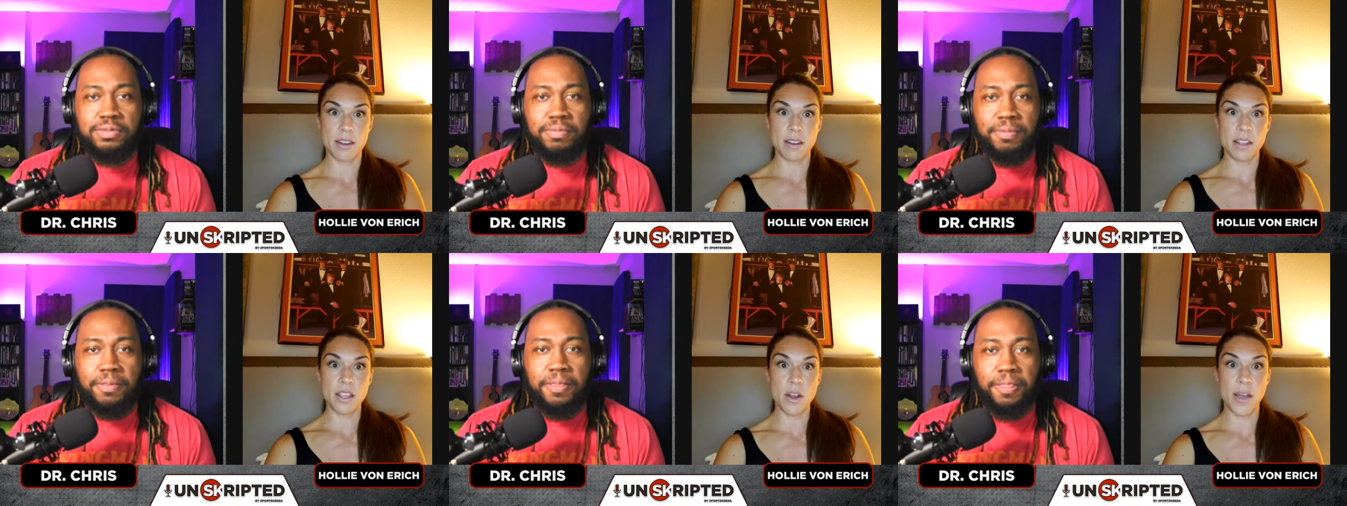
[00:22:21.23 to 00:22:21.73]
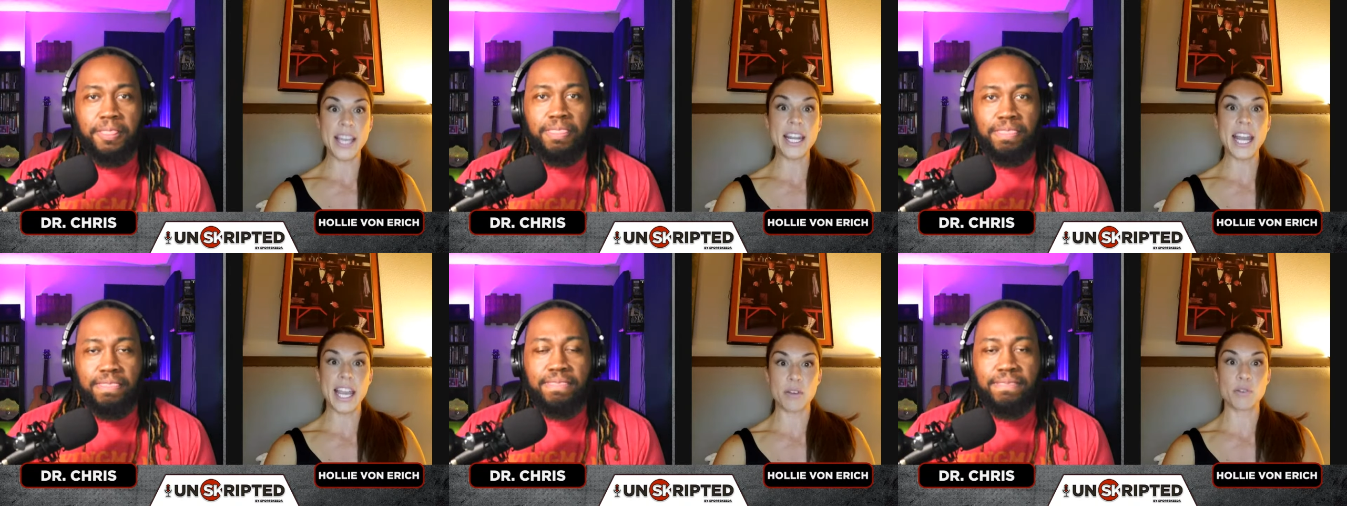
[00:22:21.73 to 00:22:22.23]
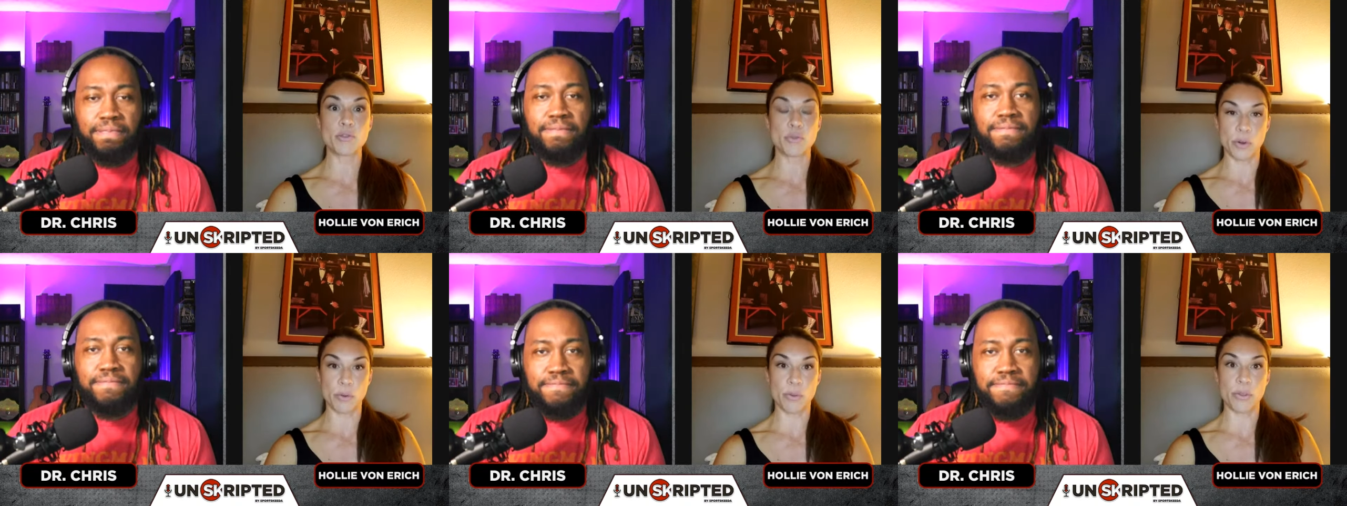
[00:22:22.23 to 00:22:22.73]
Speaker 1: You know, I can handle
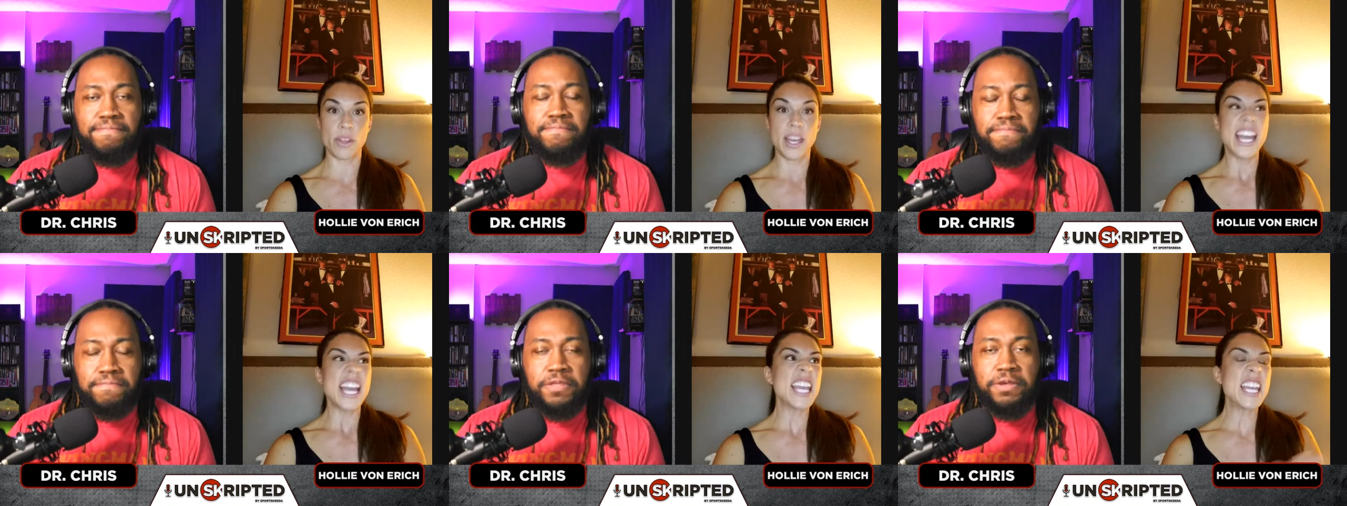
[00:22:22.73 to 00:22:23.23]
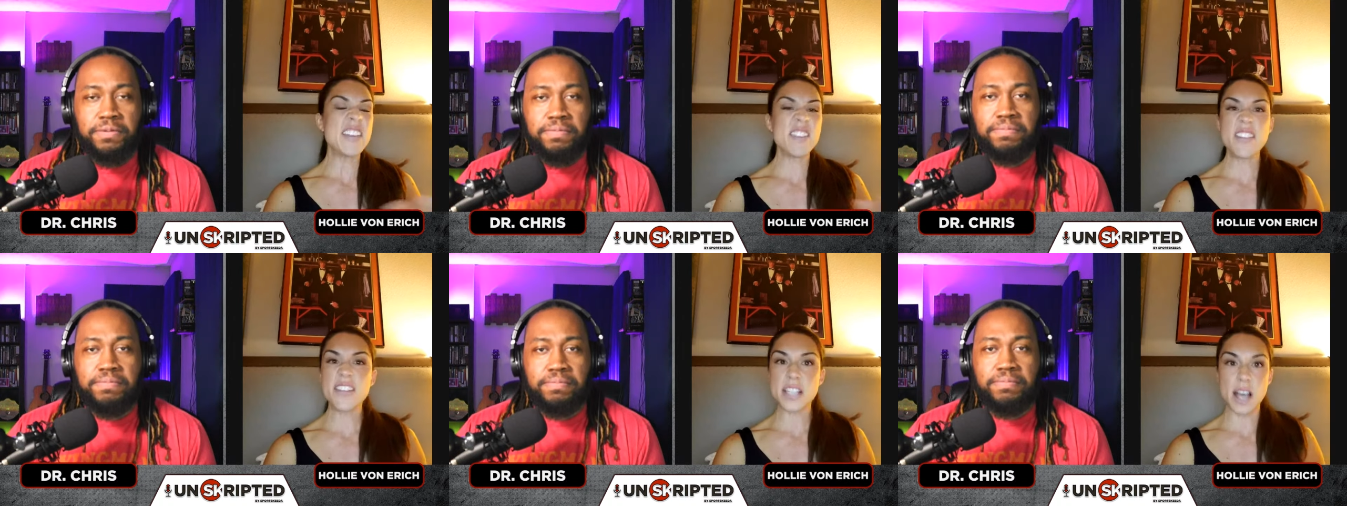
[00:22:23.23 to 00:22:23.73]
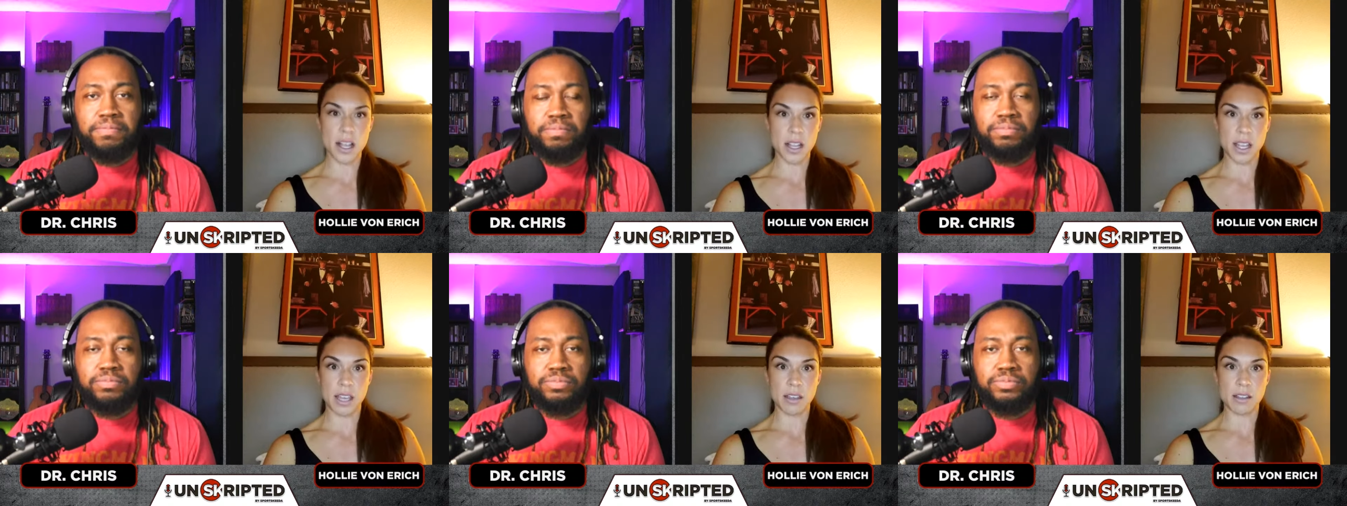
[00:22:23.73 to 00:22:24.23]
truth, yeah. even if it's
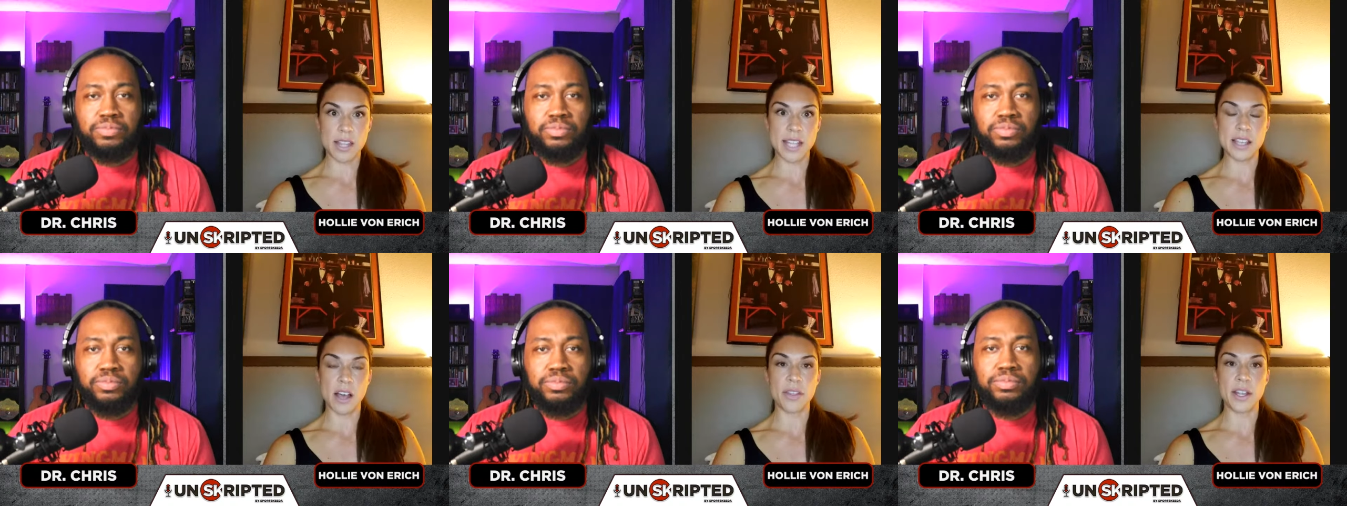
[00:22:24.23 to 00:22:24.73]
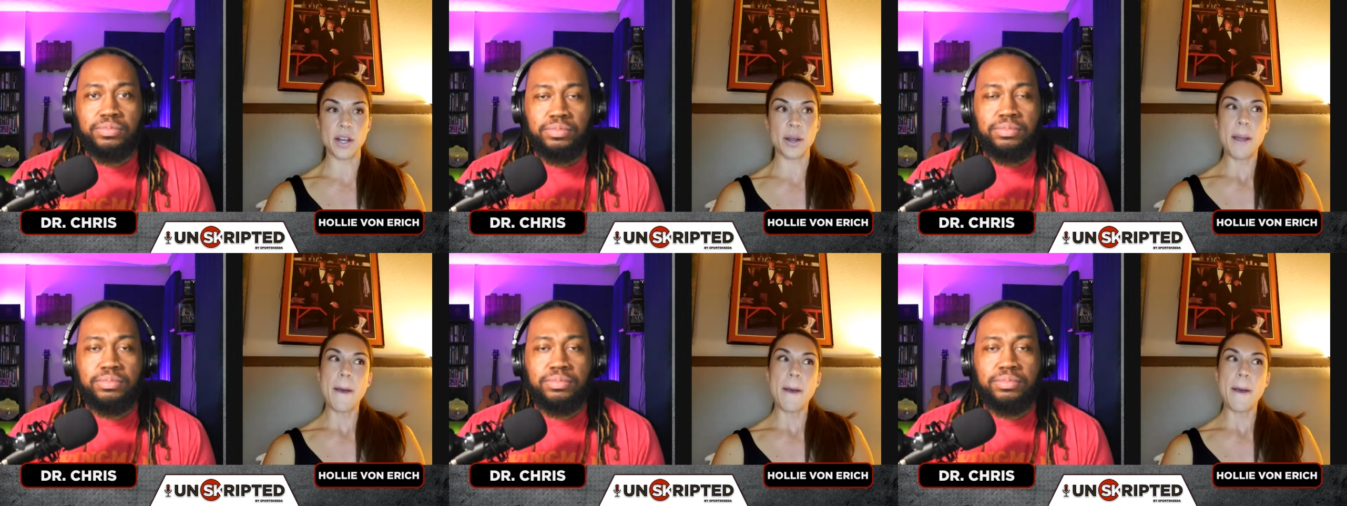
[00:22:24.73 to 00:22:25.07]
ugly that's out there.